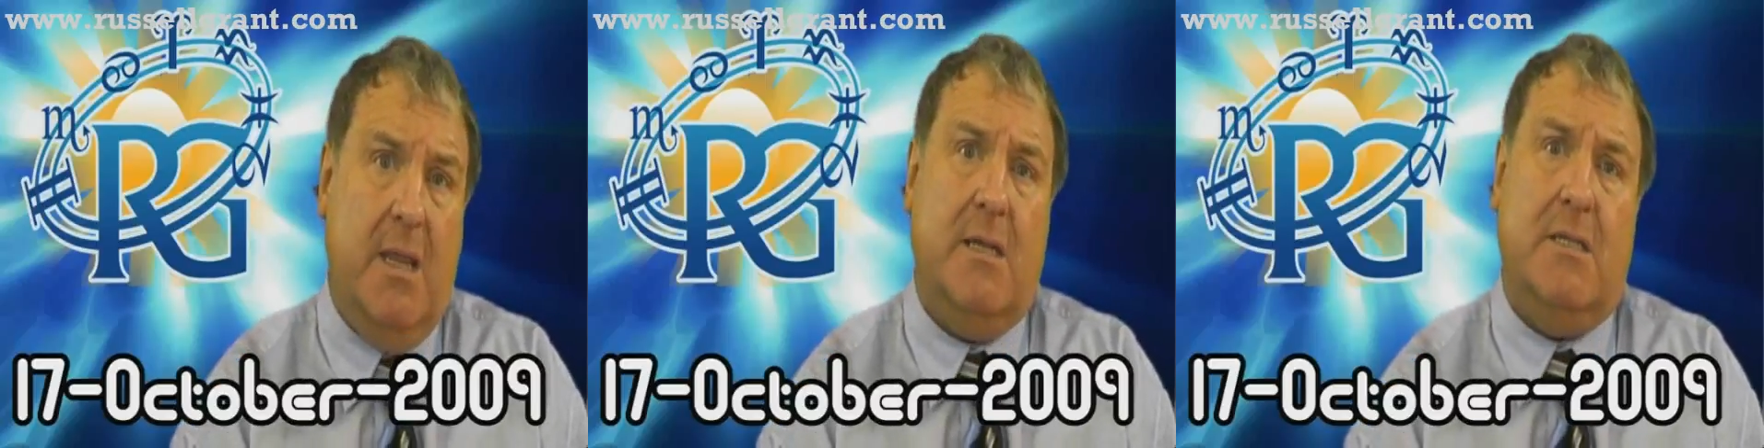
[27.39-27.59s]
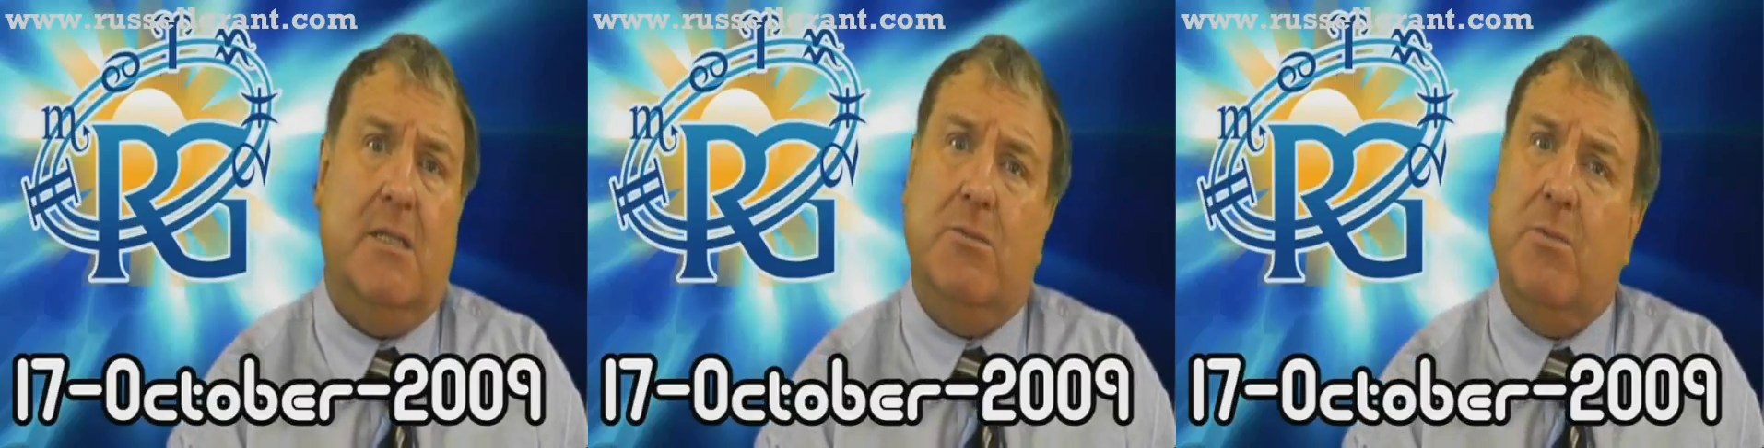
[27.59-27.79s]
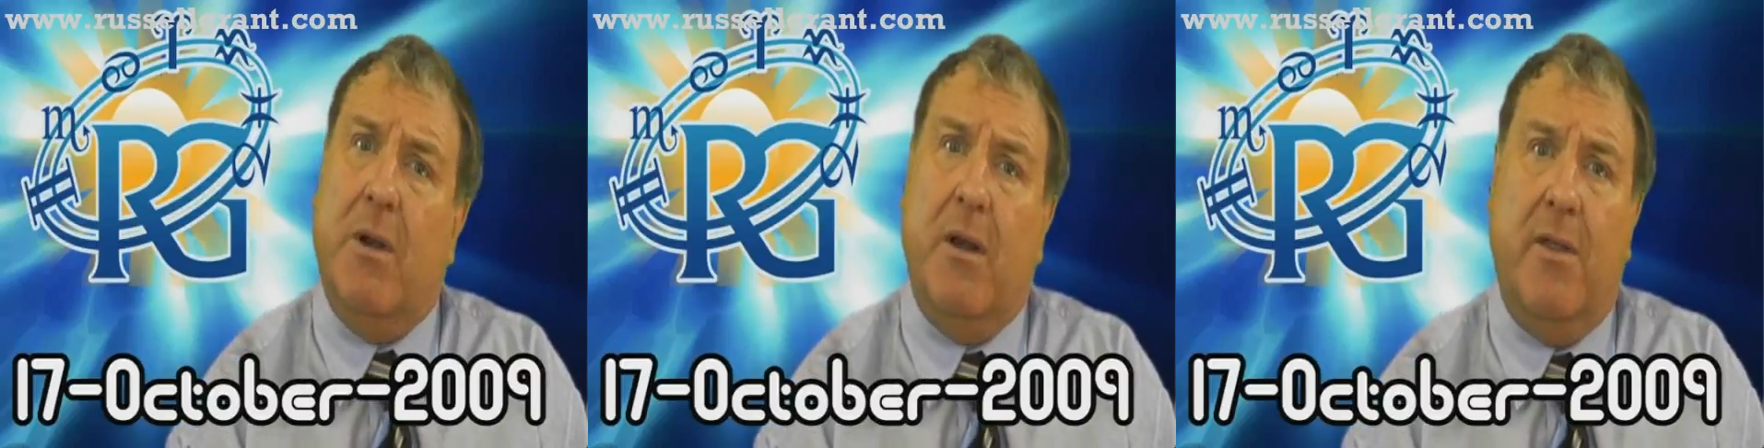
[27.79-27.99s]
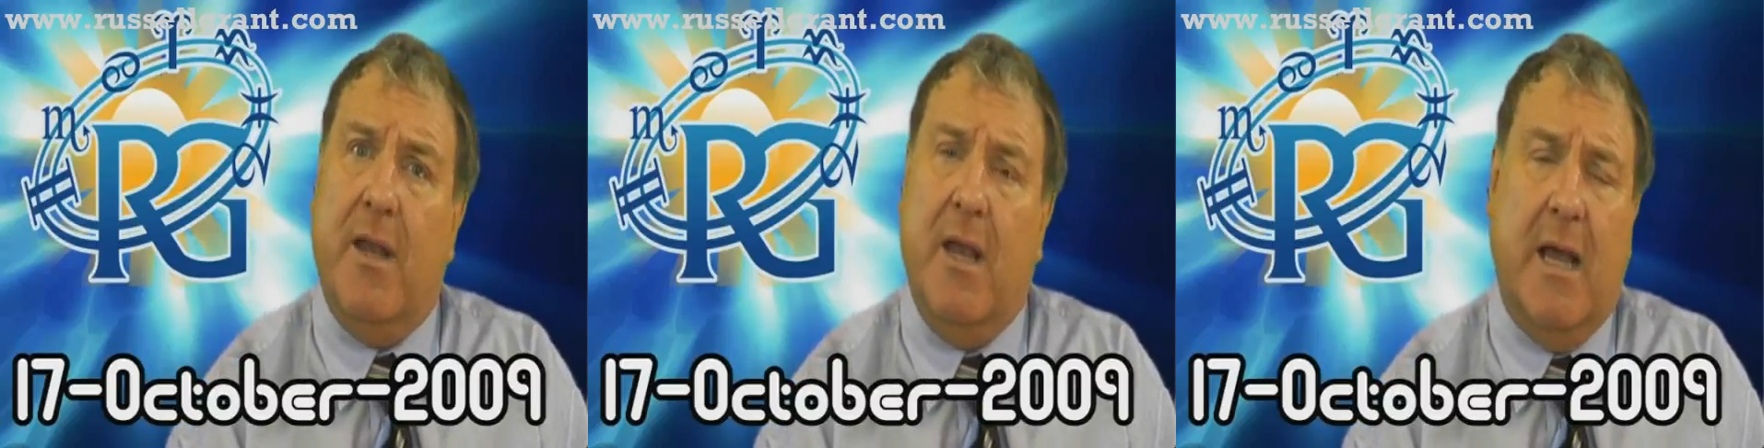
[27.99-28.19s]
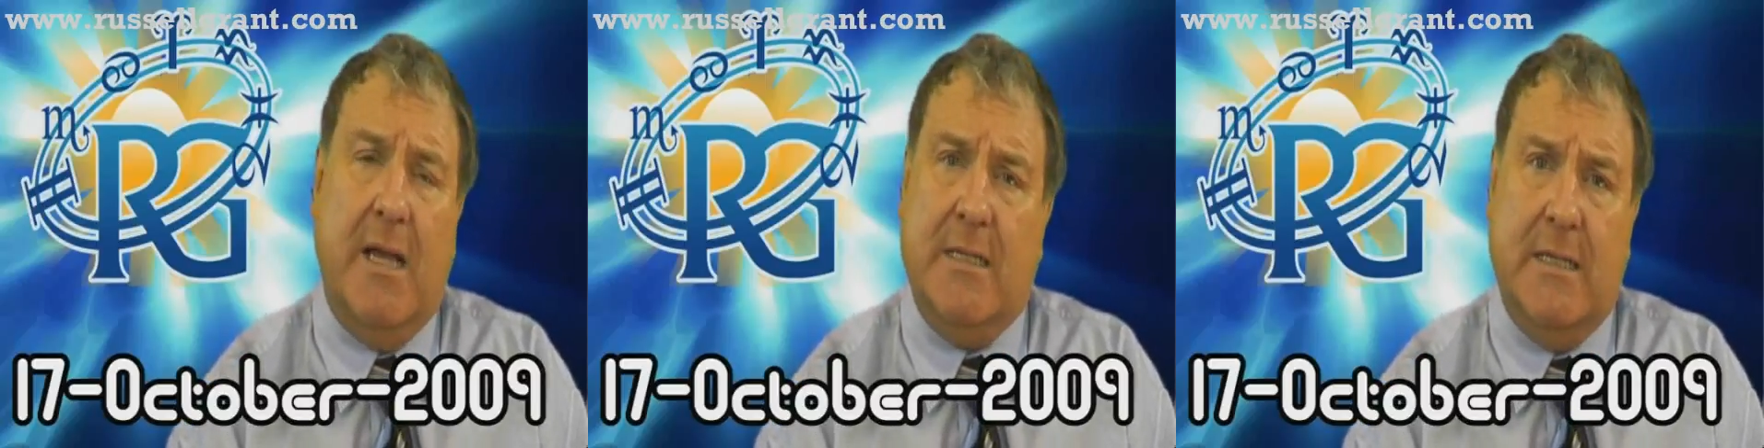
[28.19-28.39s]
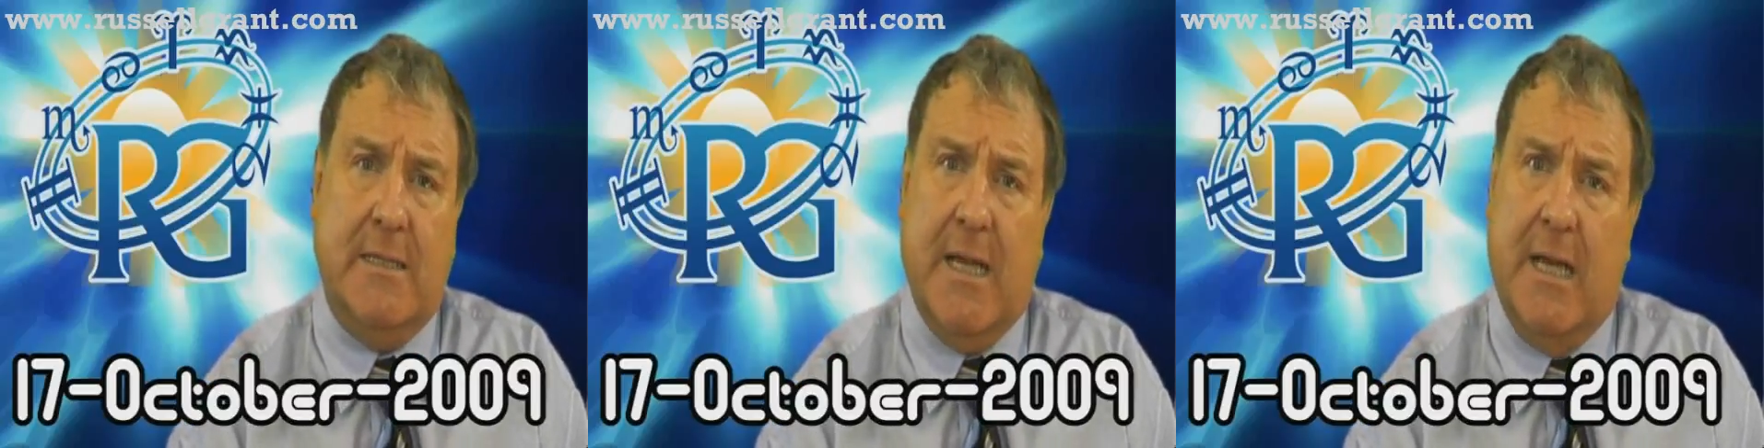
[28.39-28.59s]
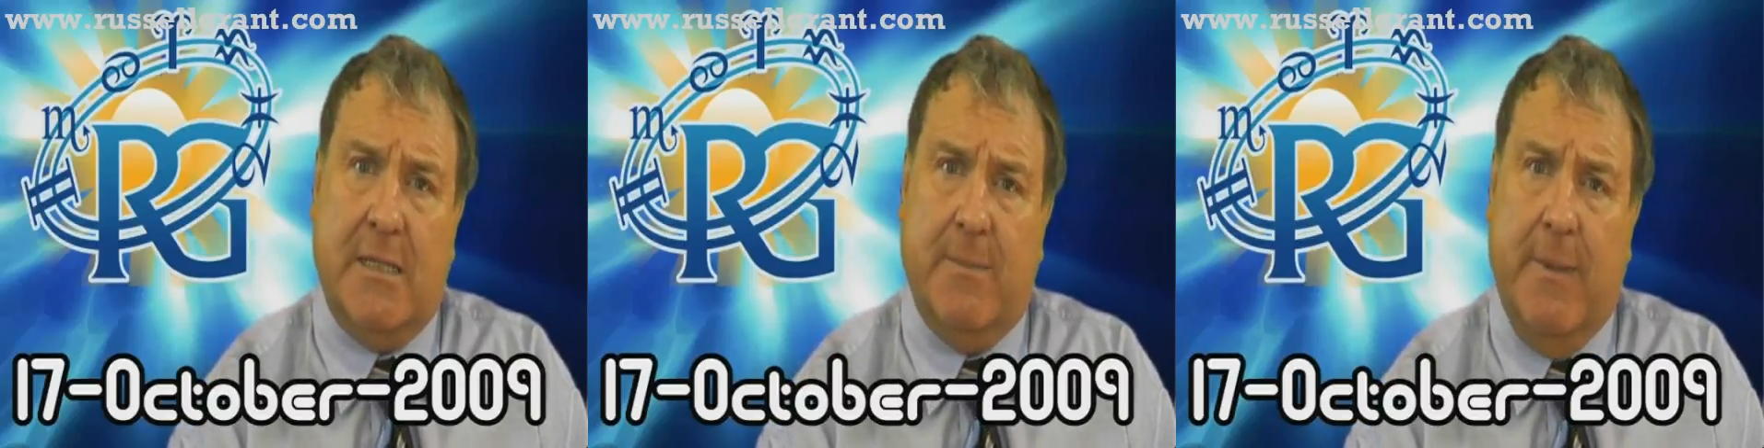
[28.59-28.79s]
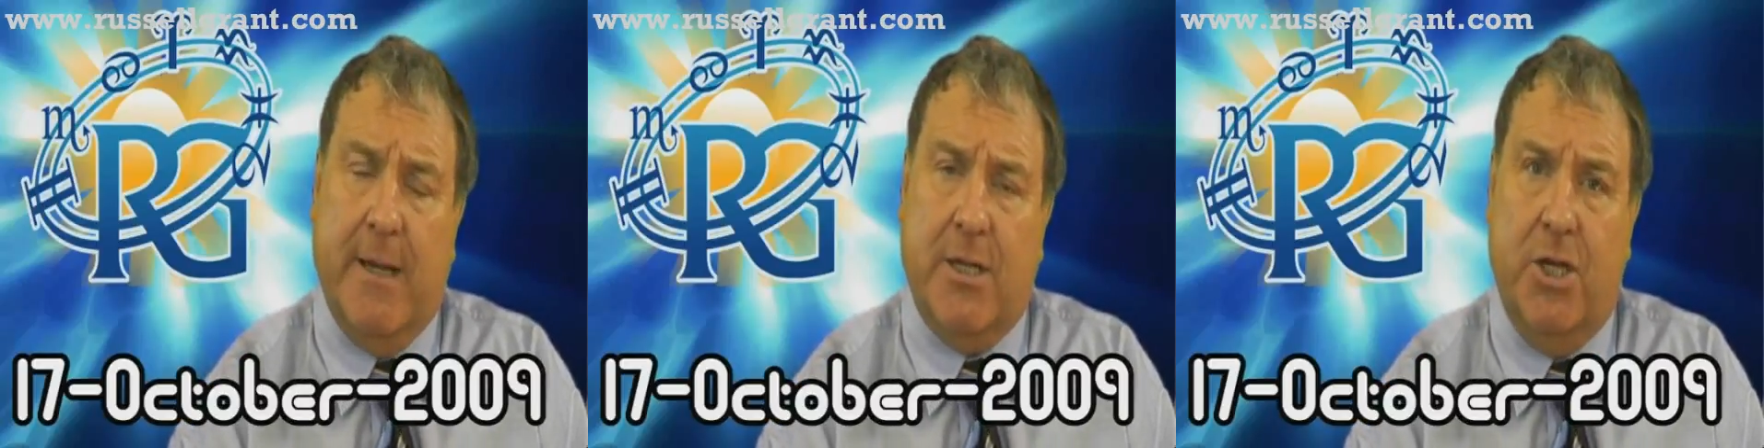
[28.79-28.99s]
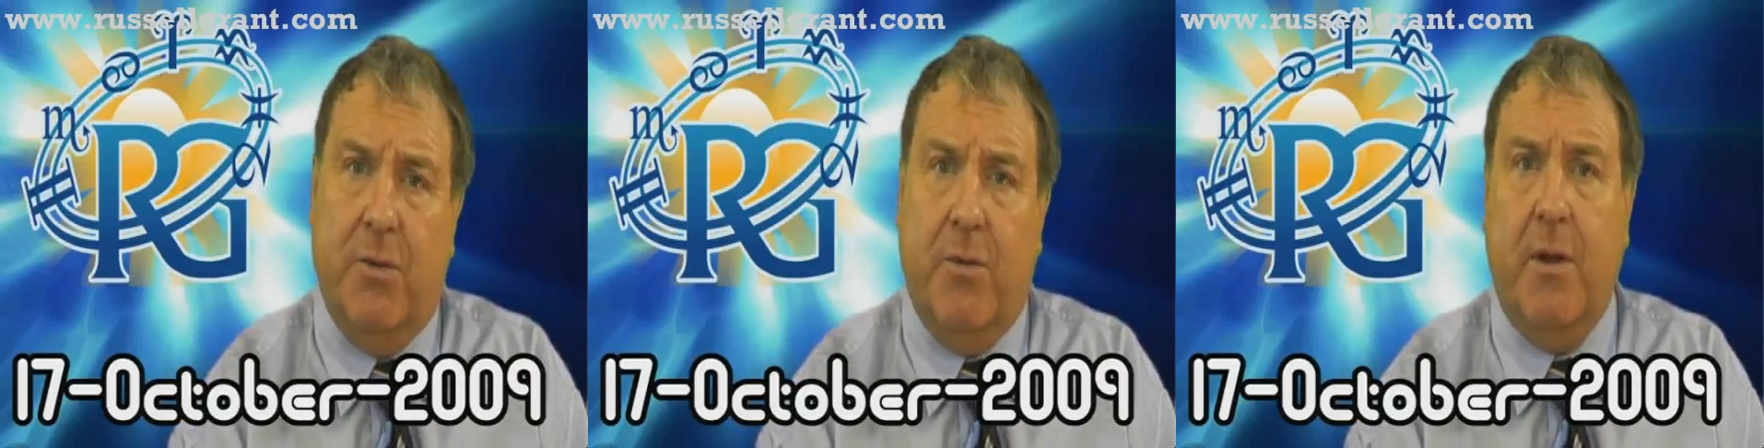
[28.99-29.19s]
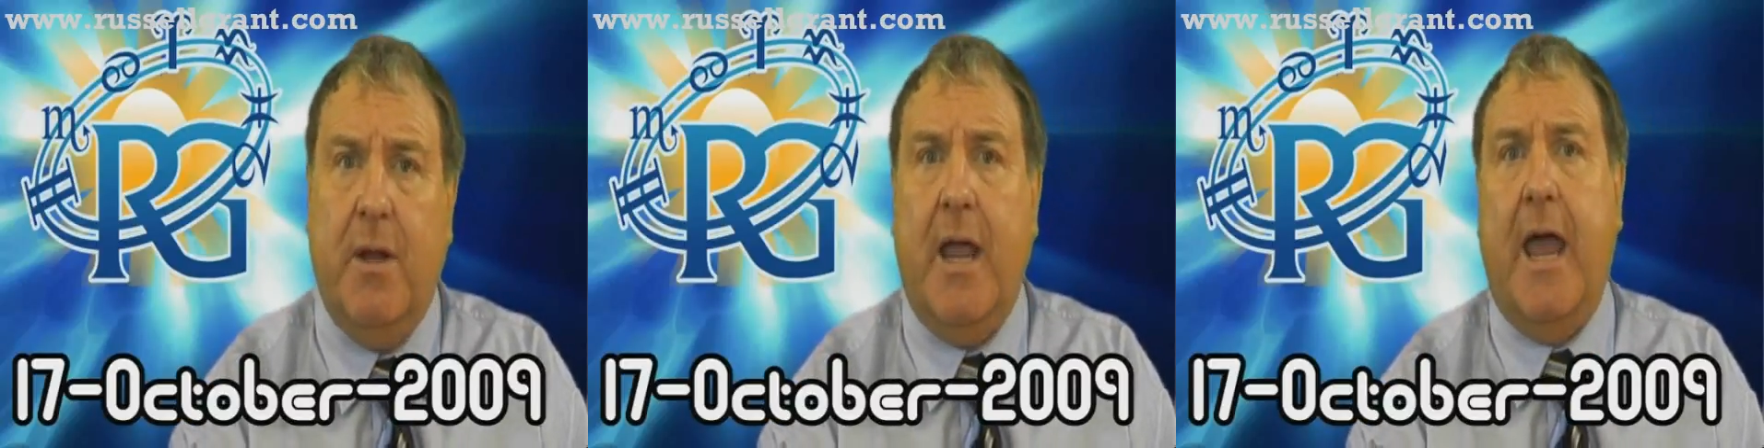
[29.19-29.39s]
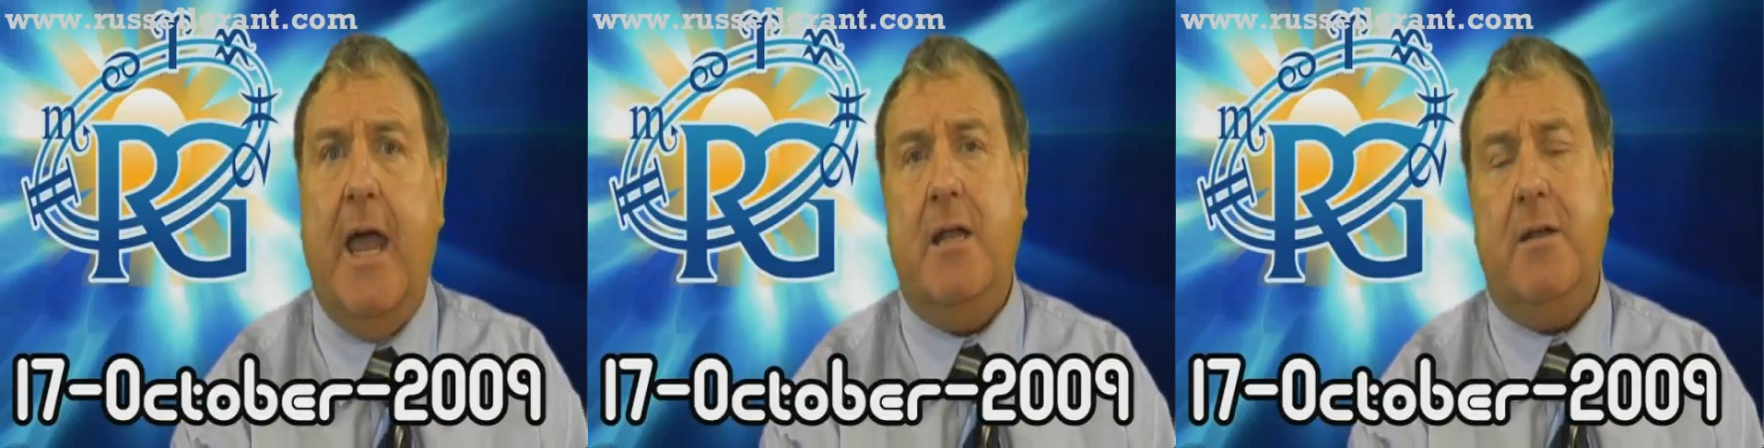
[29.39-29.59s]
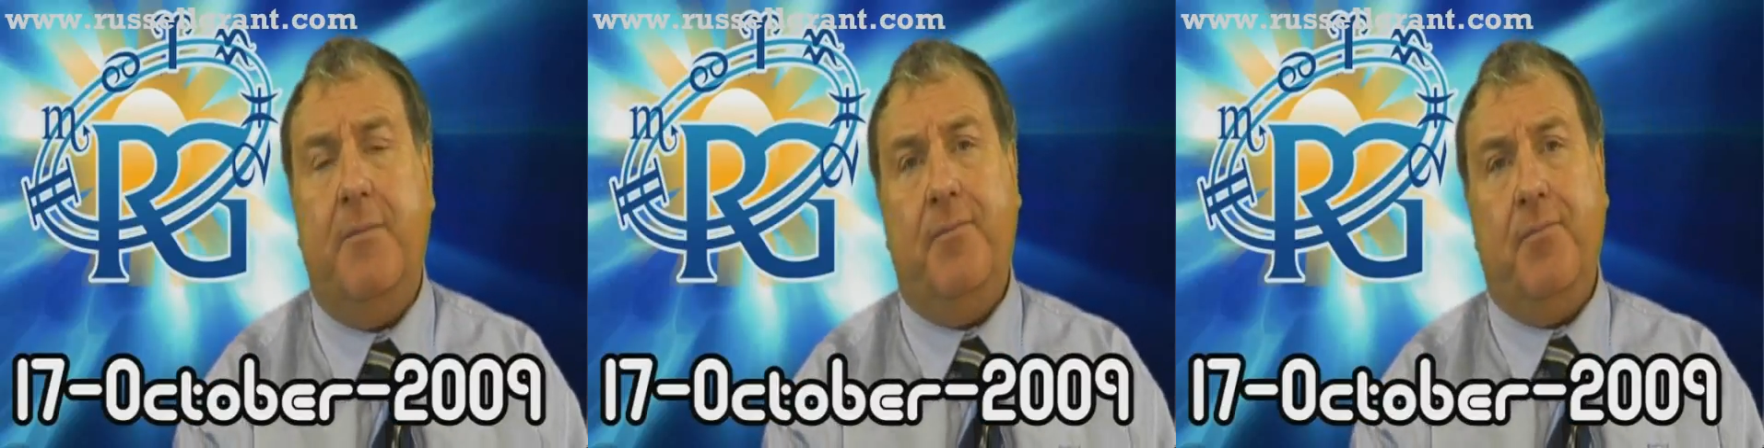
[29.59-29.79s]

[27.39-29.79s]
this is one of the nicest aspects you can get.